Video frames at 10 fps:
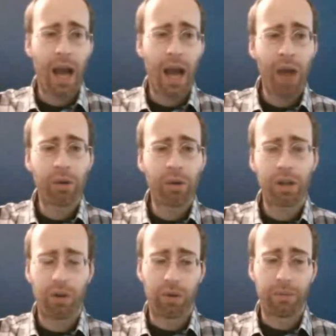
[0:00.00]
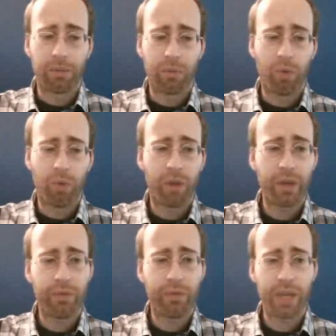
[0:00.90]
Our goal when
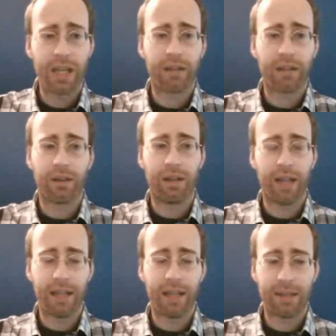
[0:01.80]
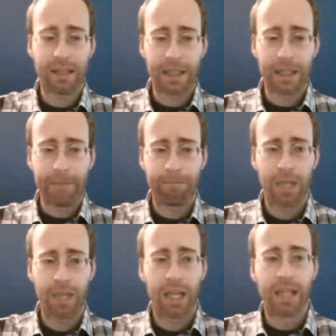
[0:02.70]
we read on the ACT
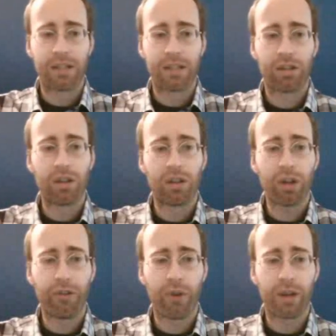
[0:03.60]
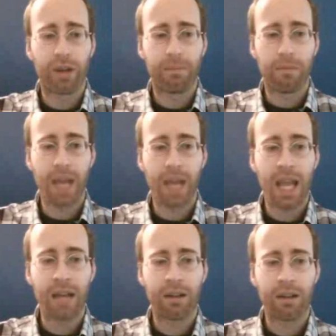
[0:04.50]
is to look for
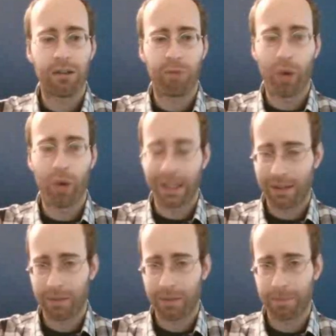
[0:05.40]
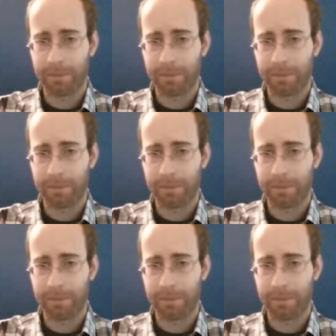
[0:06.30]
main points.